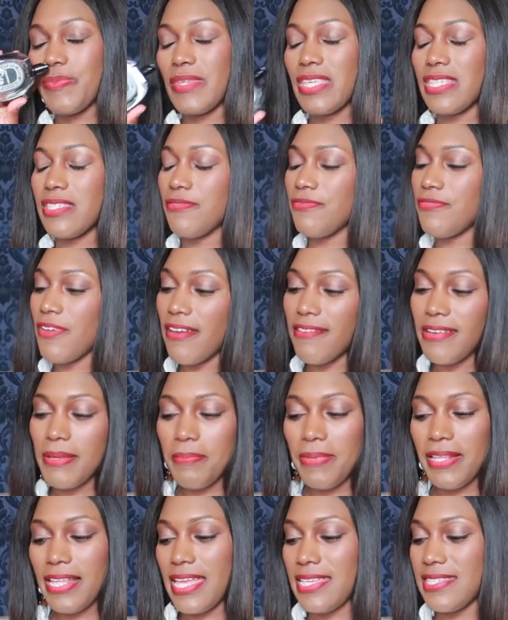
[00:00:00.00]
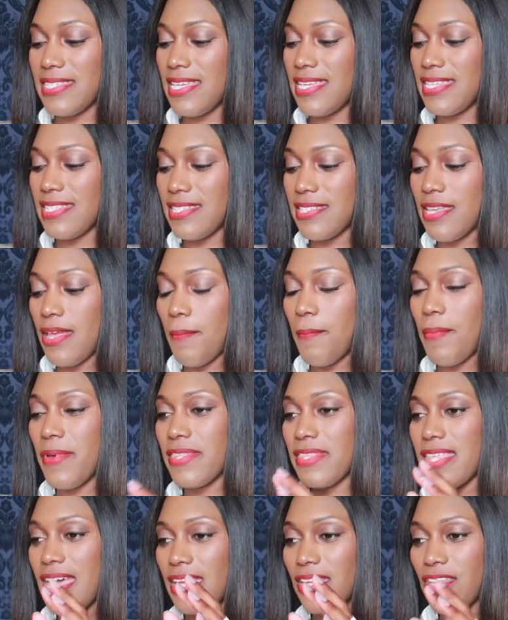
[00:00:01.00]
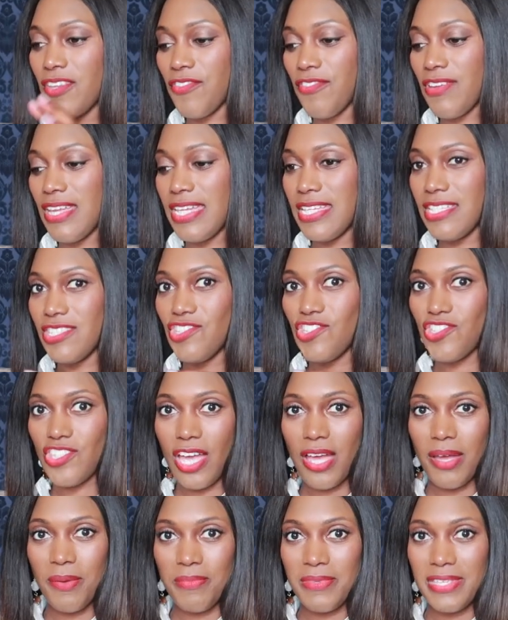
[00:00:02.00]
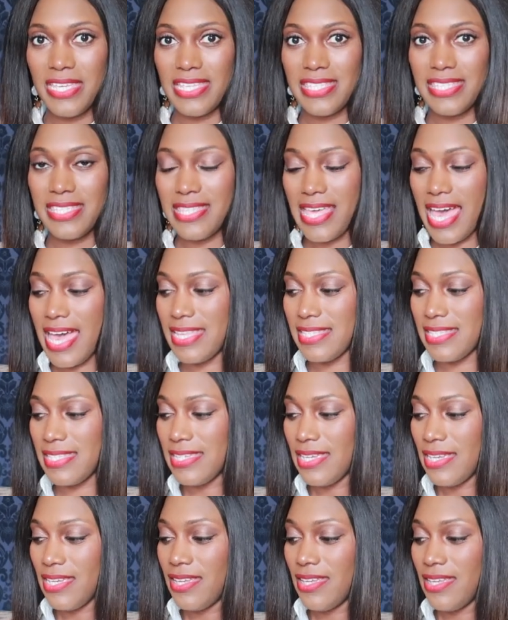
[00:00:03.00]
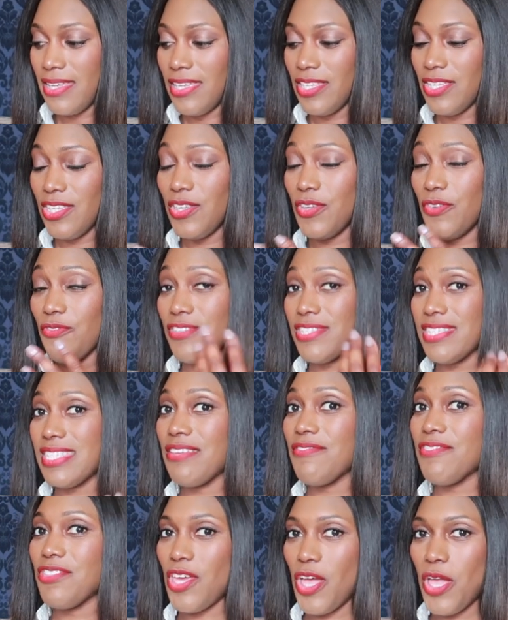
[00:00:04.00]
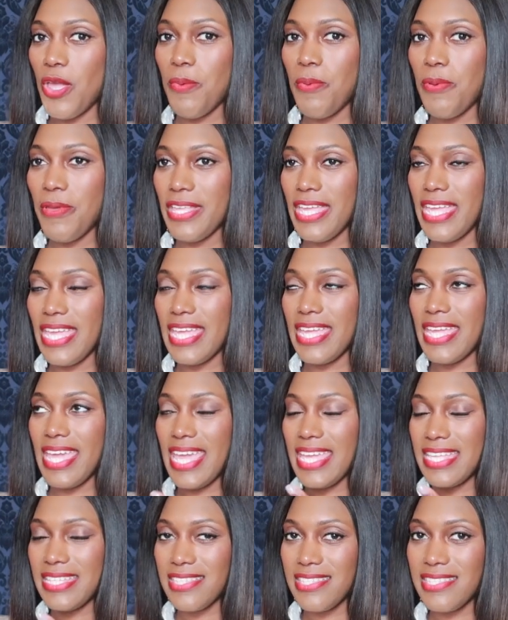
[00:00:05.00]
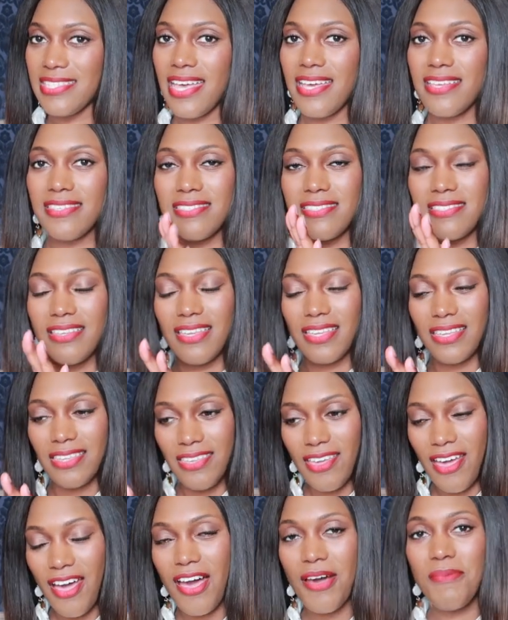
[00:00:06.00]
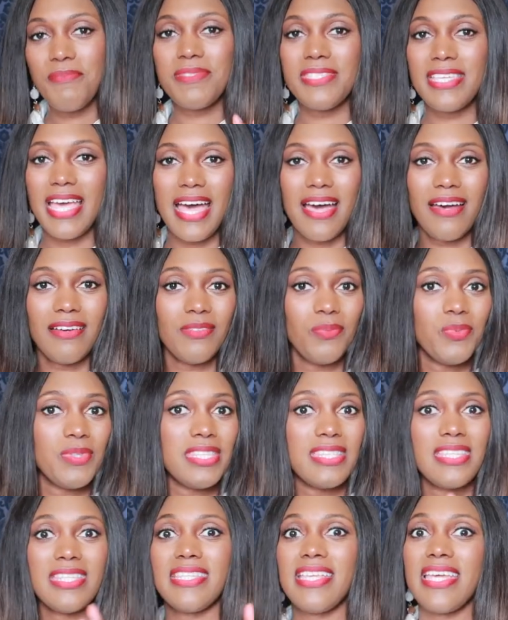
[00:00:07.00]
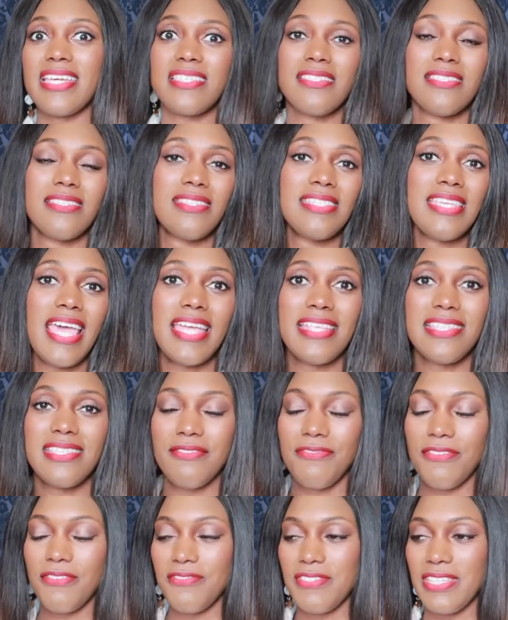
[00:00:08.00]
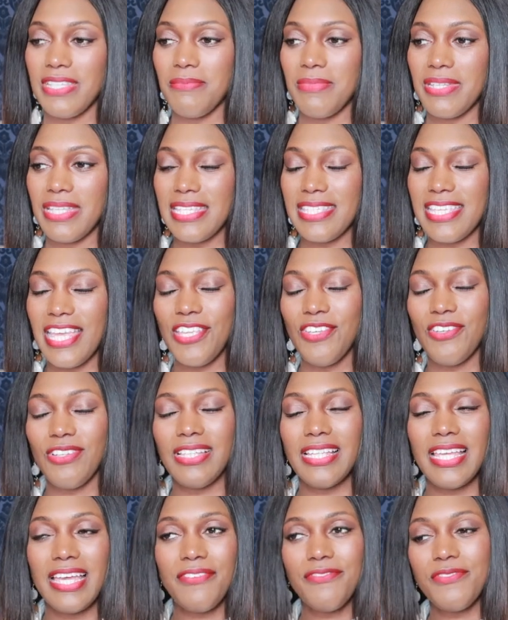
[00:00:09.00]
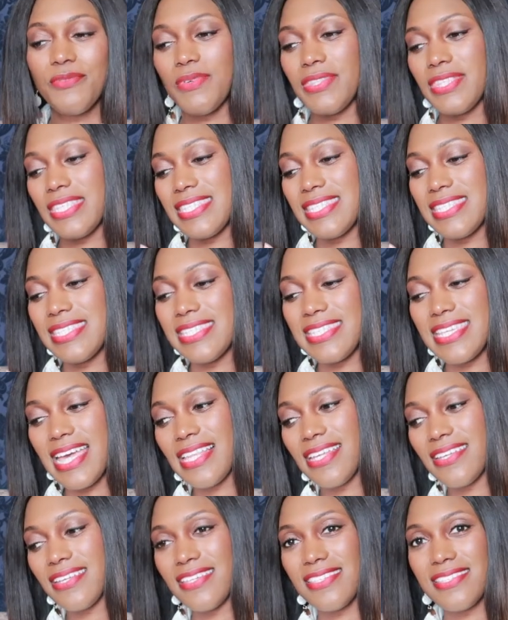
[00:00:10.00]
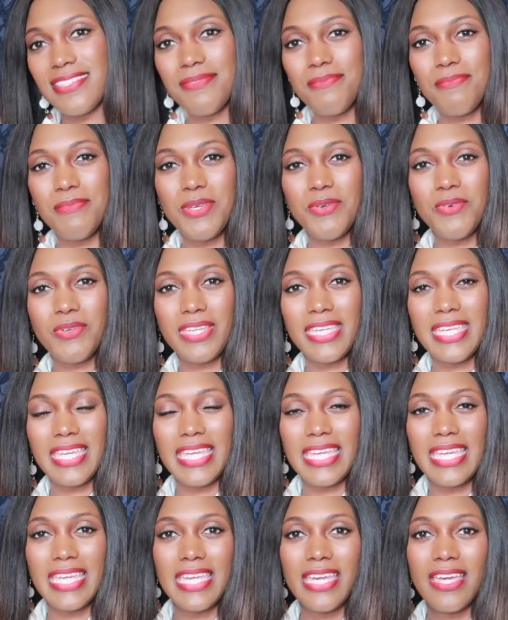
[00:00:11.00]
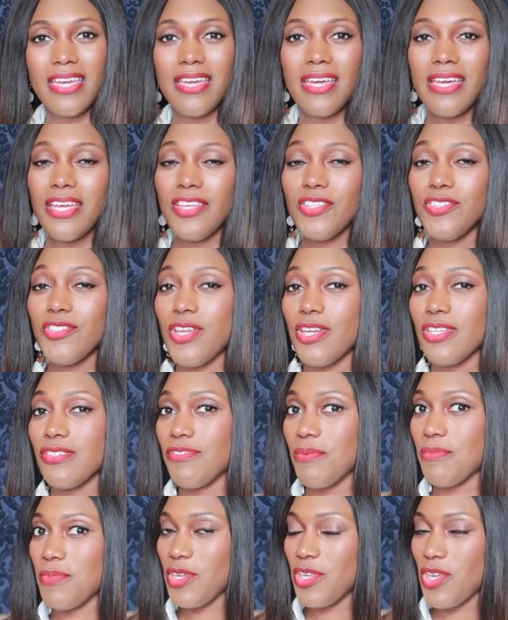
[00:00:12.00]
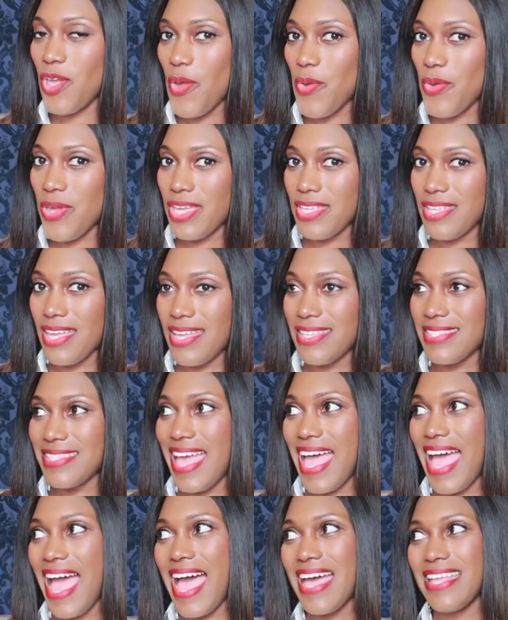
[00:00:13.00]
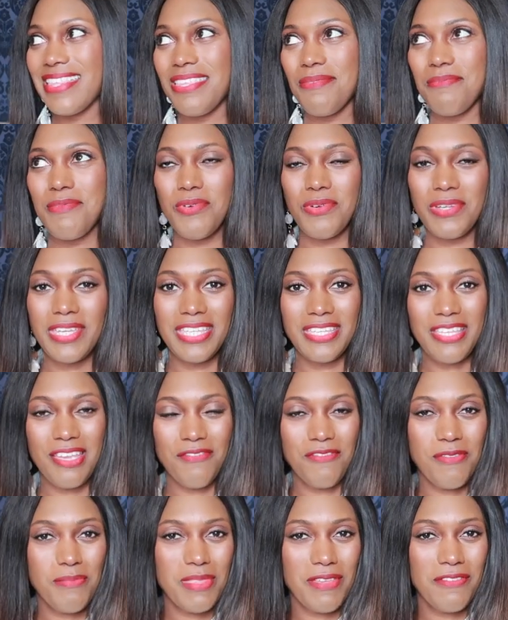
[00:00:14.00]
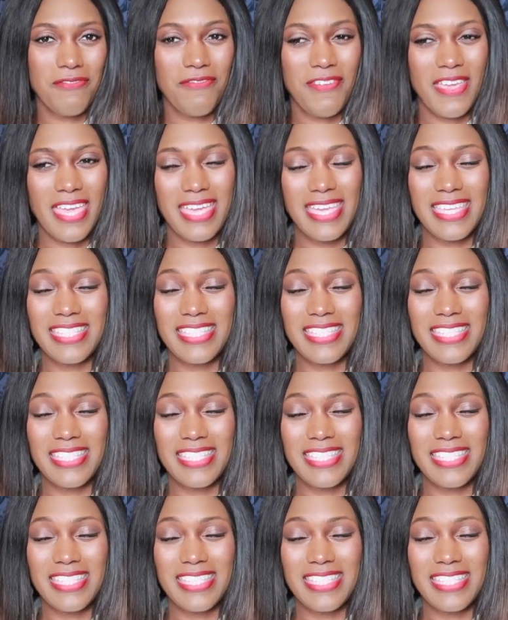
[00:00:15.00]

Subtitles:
It's very pleasant, but that green sharpness that you receive in the opening, it does calm down within the next 10 to 15 minutes, and you're left with this delicate milky note from the coconut and the milky note from the fig.